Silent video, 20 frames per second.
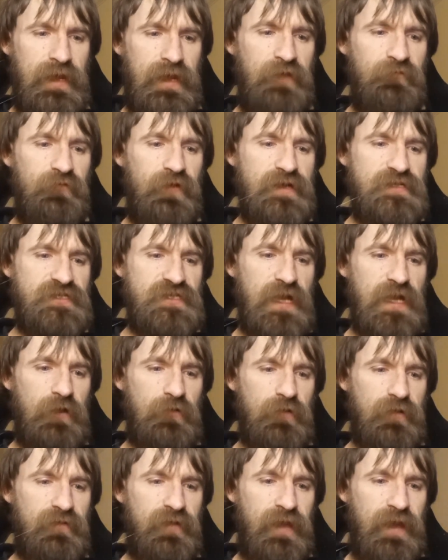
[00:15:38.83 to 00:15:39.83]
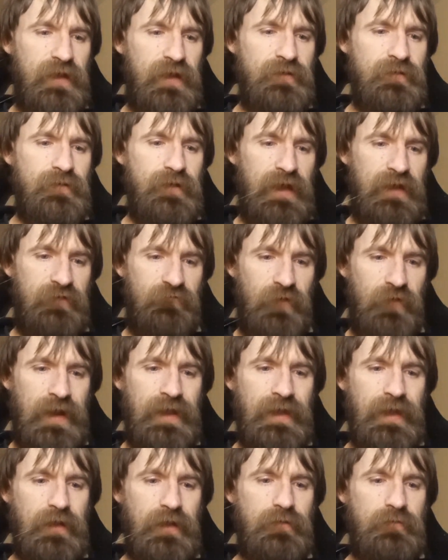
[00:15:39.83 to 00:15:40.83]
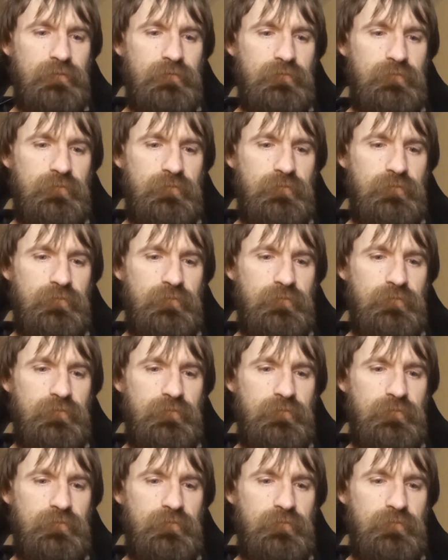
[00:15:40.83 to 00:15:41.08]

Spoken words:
He reached out his hand and rang it.